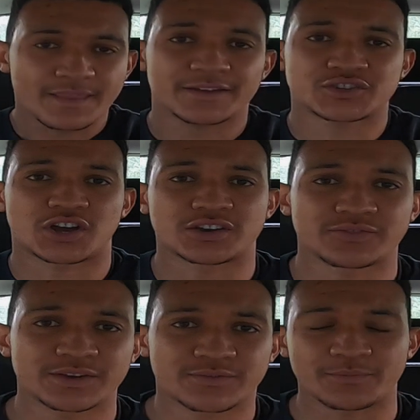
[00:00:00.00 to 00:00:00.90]

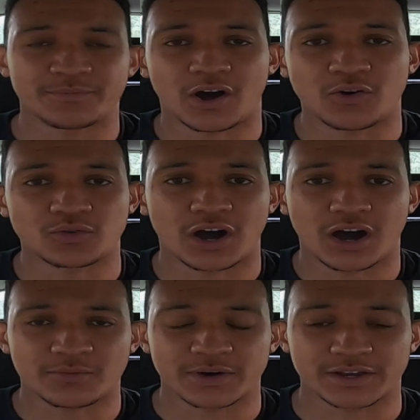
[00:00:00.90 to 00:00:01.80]
shuddering from the whole
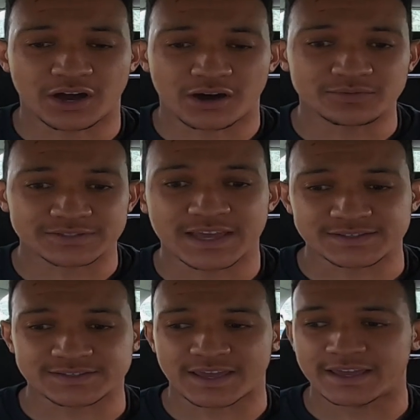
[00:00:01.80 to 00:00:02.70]
car where the car was
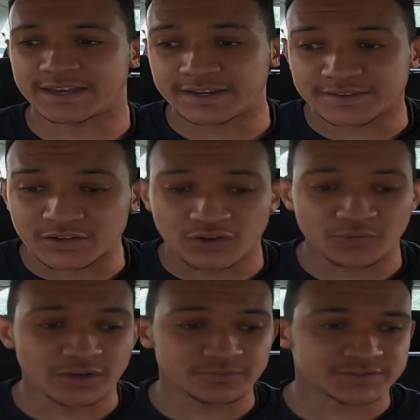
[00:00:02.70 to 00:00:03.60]
hesitating and it didn't know
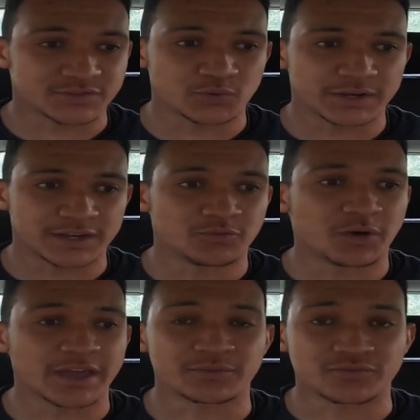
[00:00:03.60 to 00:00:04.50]
what it was doing, and the
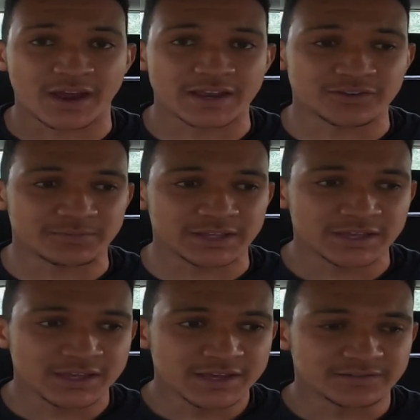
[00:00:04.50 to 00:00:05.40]
way it would randomly
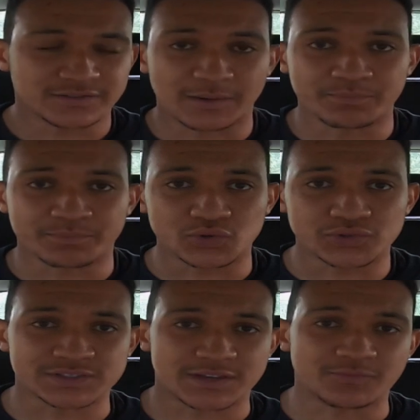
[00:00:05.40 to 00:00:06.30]
dump
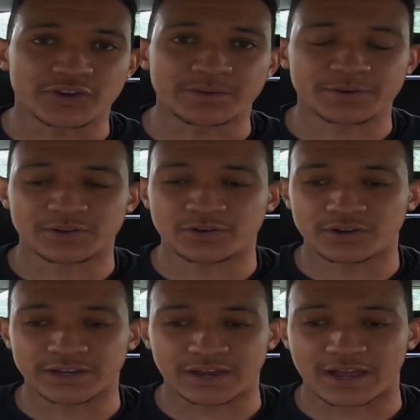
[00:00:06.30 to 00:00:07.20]
boost as I'm creeping
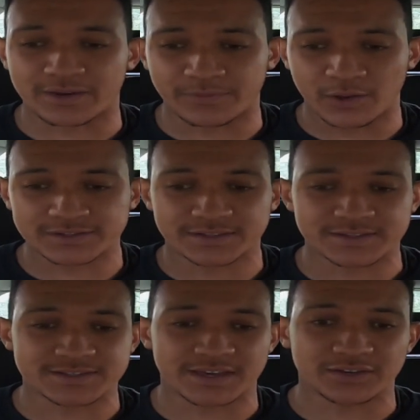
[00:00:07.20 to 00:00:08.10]
along in like first
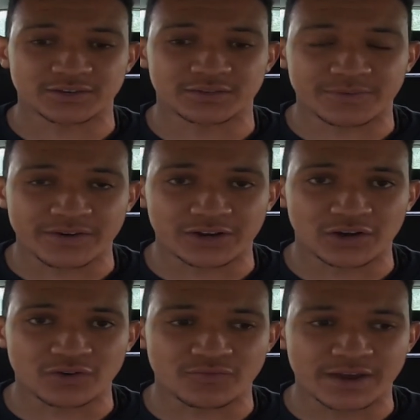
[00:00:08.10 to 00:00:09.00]
and second at very
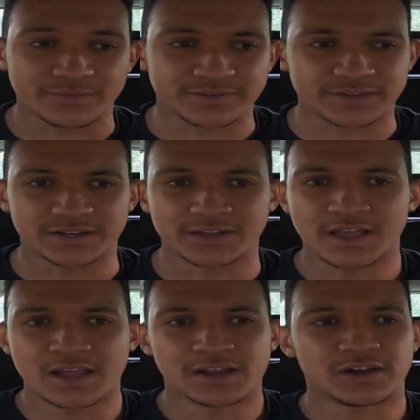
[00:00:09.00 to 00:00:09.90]
low revs, and
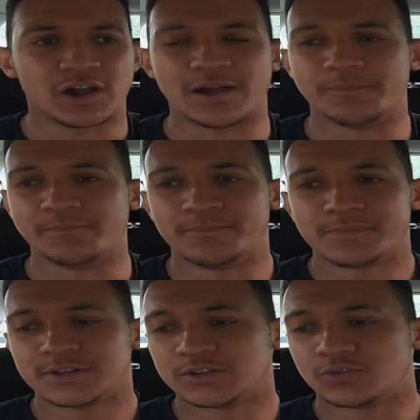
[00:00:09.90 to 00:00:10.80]

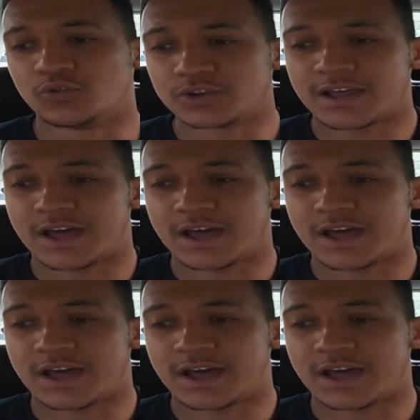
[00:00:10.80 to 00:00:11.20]
all of